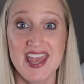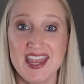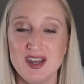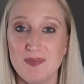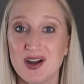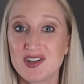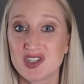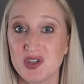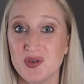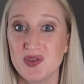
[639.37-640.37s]
In part
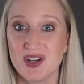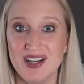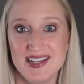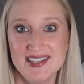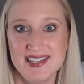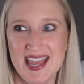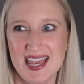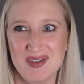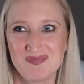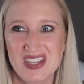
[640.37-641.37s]
two, there is
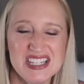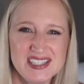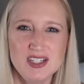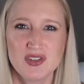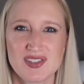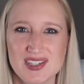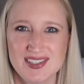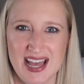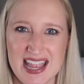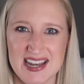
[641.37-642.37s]
a secret
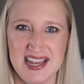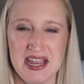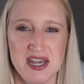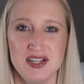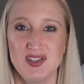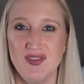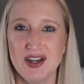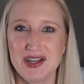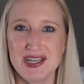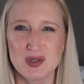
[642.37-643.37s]
society and it's
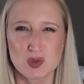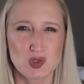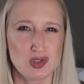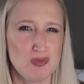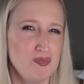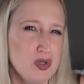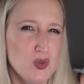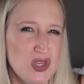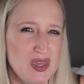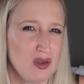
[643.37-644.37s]
very
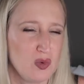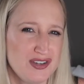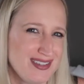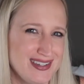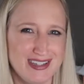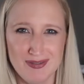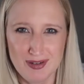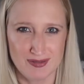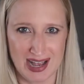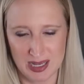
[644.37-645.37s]
spooky, which is a
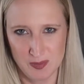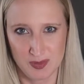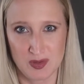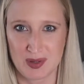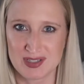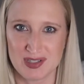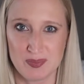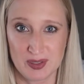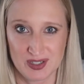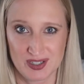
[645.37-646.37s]
different vibe from the rest of the
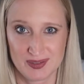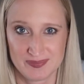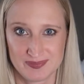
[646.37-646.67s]
book.